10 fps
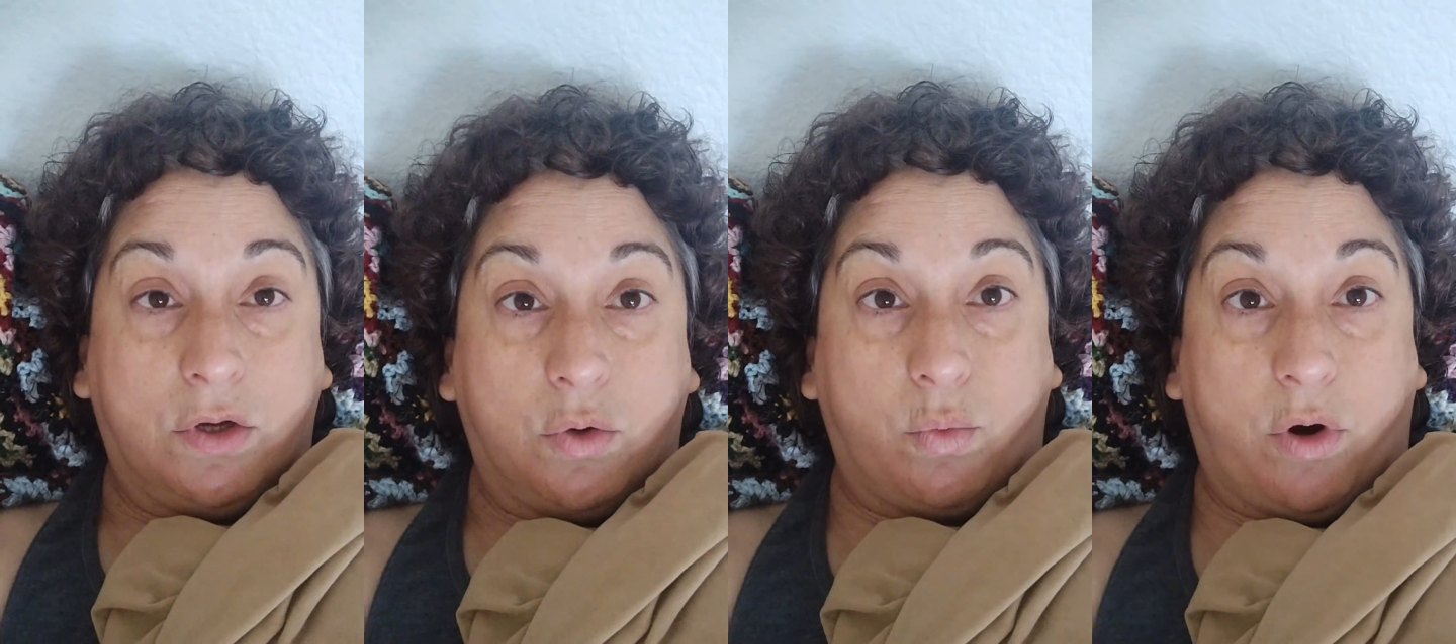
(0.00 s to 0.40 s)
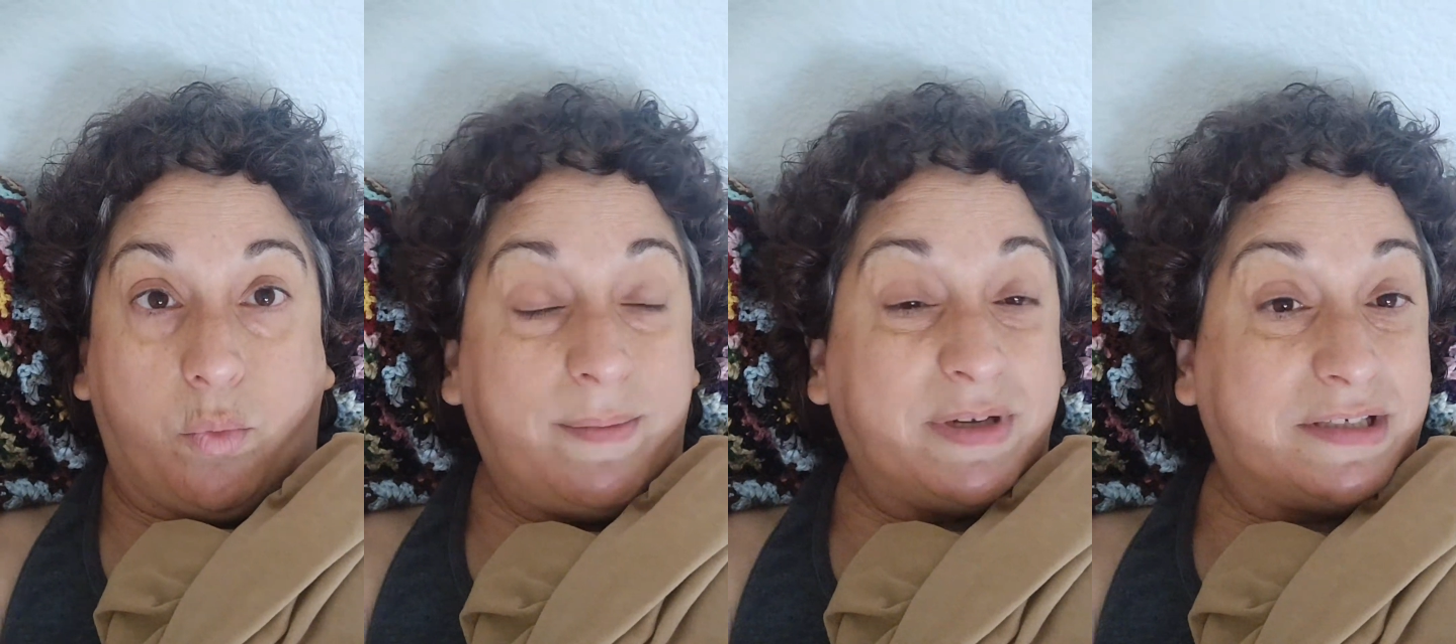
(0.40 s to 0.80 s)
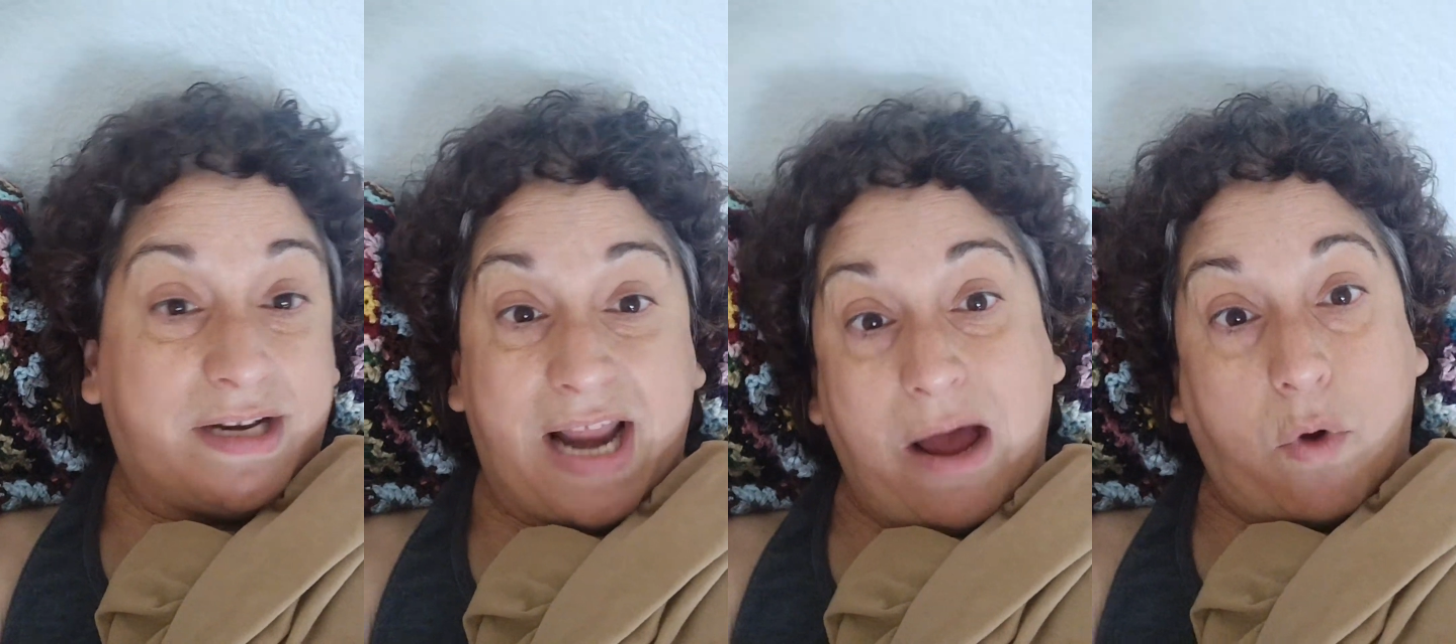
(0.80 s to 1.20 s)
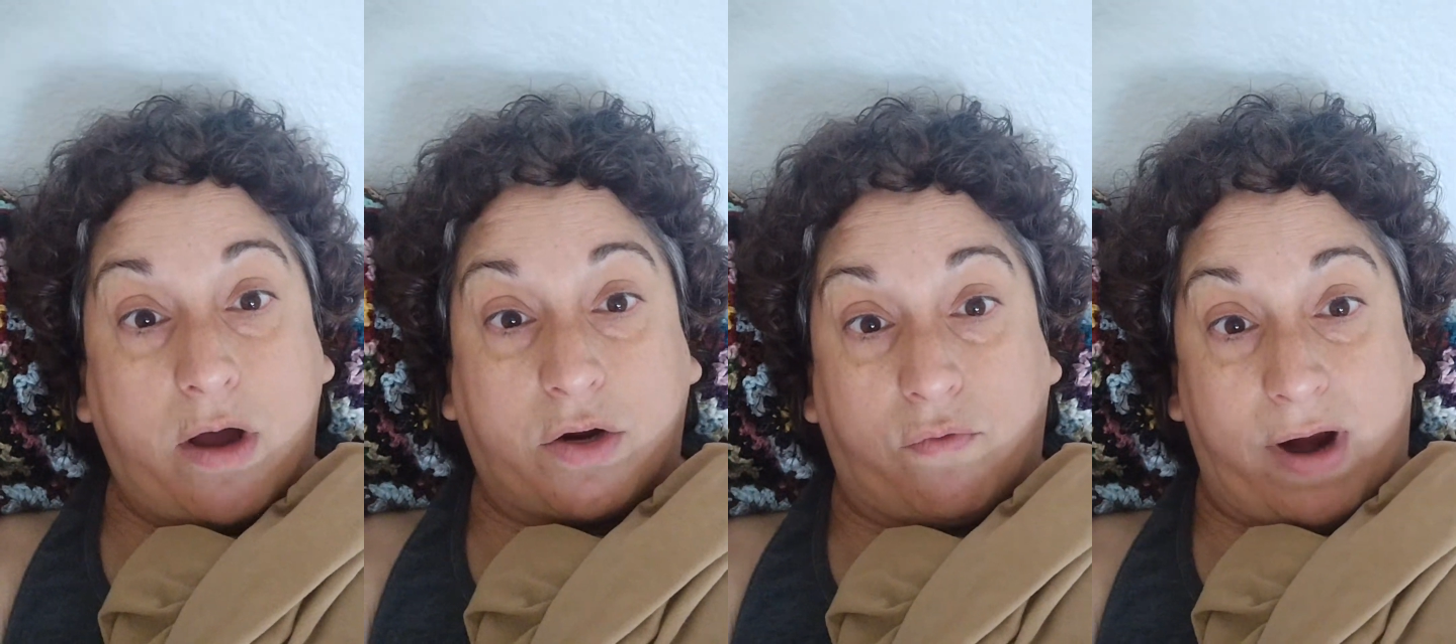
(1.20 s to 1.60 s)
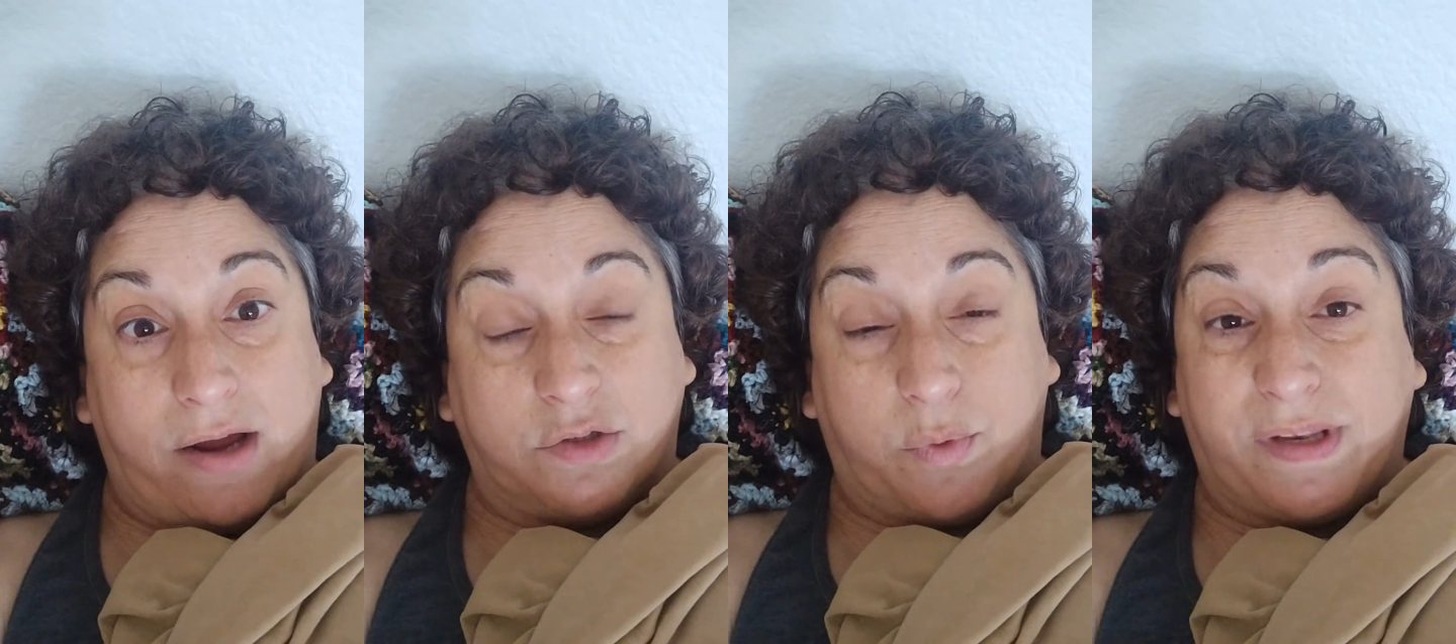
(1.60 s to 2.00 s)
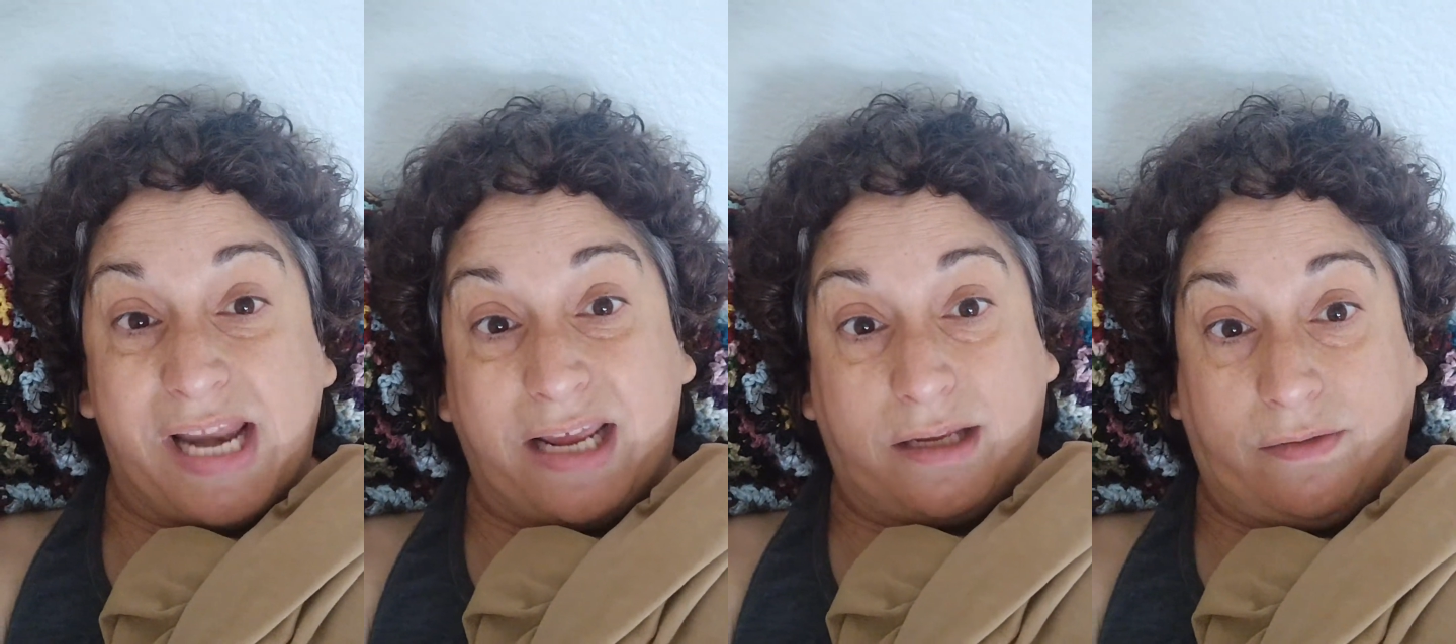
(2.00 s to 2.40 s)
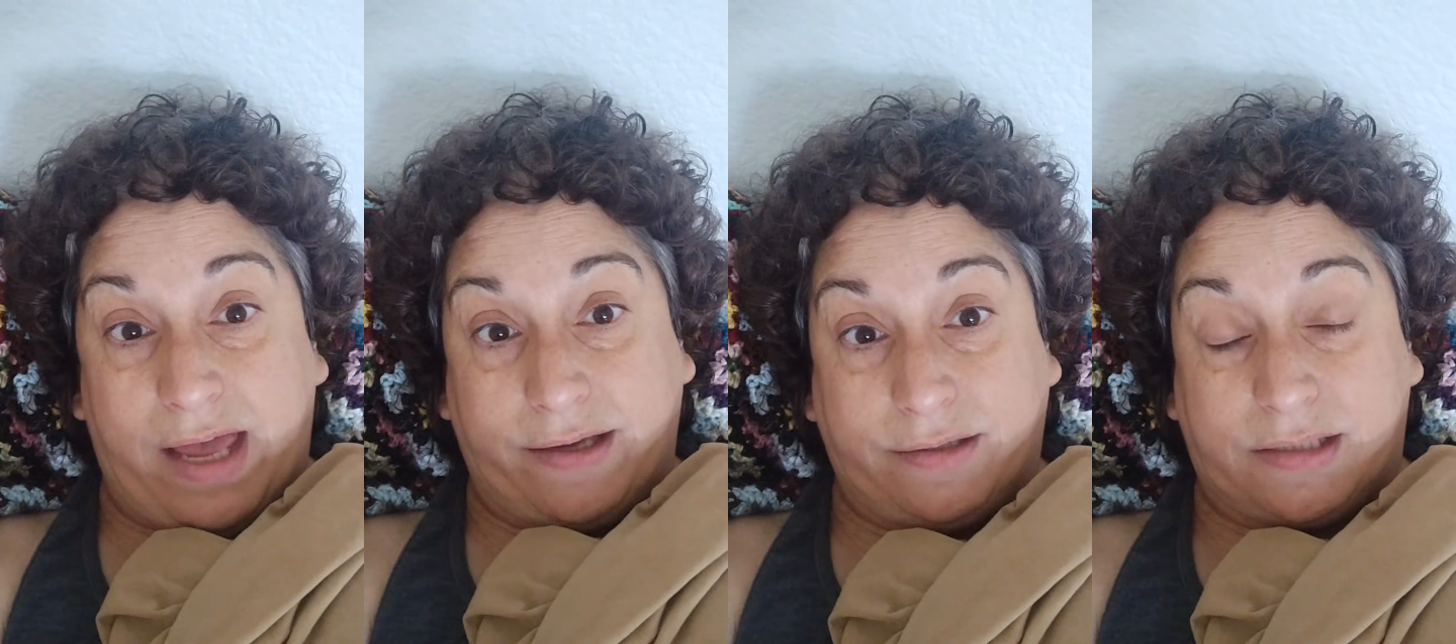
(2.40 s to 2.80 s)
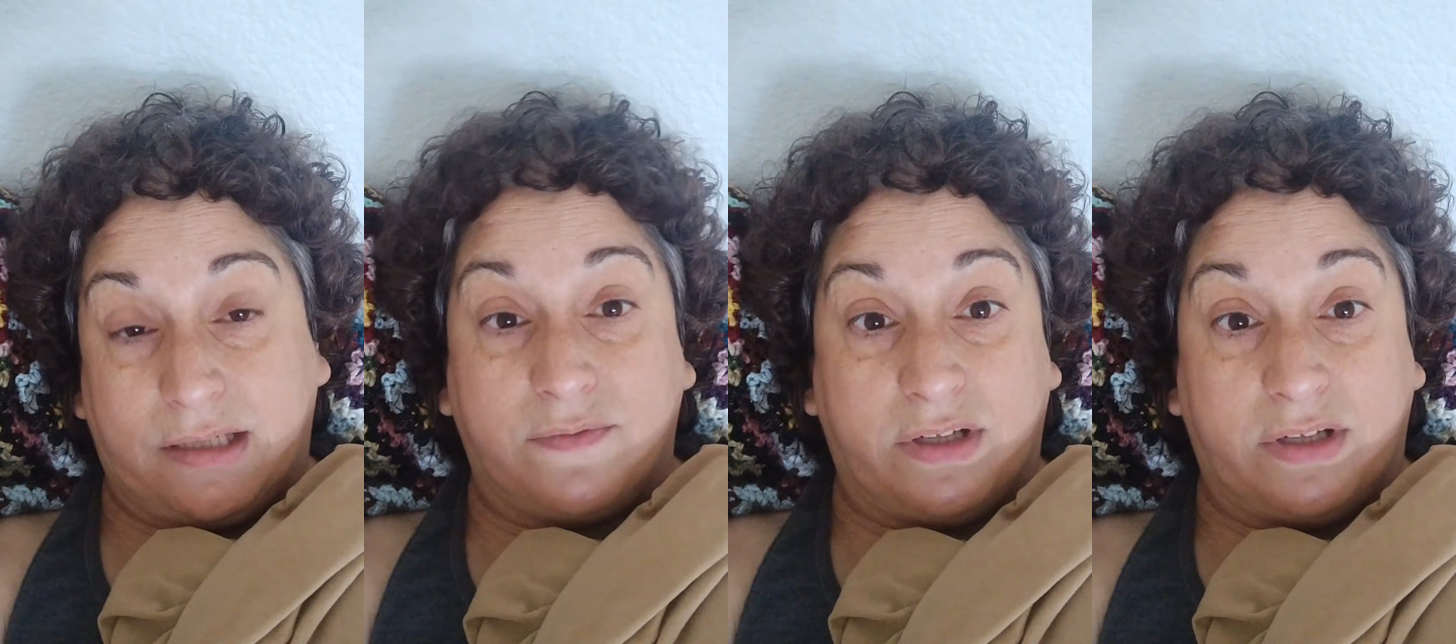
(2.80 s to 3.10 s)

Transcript: where women did not walk around with naked legs. Even in the